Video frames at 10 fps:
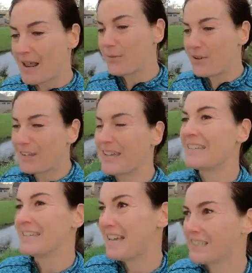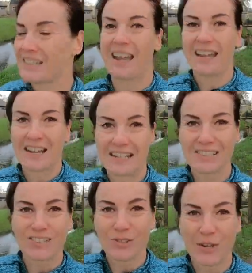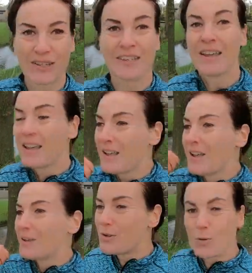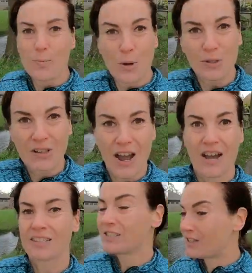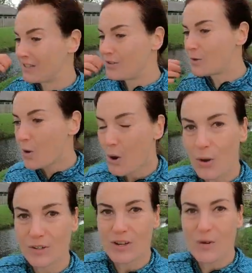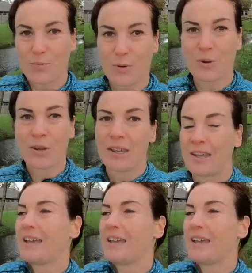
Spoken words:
Then I'm thinking, yes, I can listen to that new podcast, that new audiobook,